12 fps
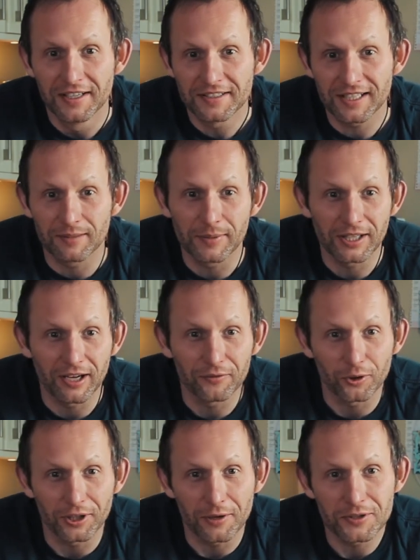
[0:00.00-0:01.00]
telling me that I've
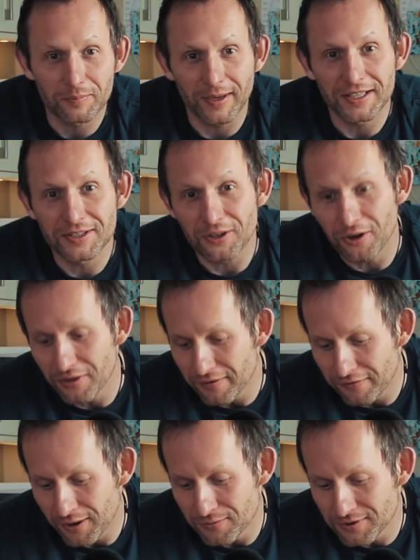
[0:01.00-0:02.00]
got no space on the
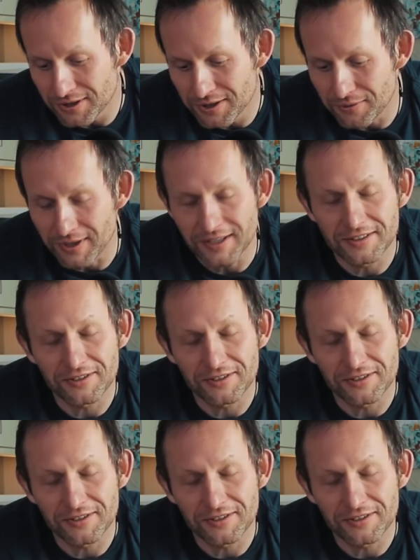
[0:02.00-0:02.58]
phone to do it.